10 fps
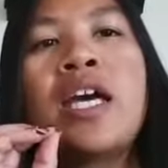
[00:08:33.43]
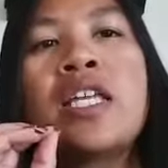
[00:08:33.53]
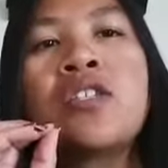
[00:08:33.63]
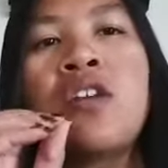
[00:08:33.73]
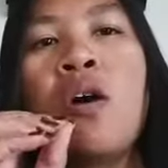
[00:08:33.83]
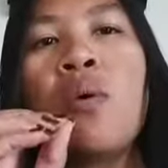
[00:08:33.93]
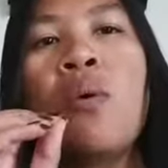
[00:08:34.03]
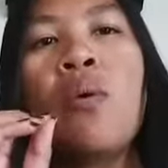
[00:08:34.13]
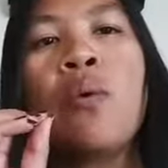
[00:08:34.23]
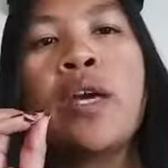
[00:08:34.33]

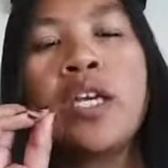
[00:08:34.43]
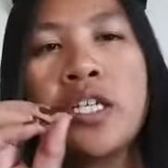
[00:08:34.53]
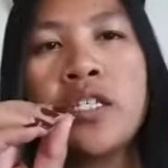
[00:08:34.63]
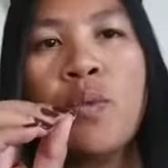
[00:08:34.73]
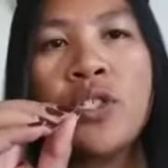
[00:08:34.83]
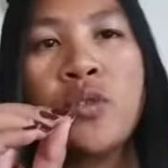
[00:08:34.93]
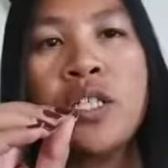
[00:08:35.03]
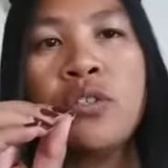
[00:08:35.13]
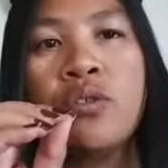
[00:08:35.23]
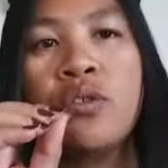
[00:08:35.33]
So here's what you
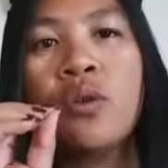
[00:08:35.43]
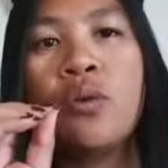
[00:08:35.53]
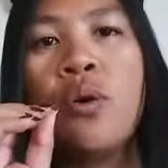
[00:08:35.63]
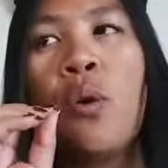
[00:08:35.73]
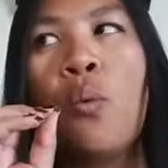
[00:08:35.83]
need to do.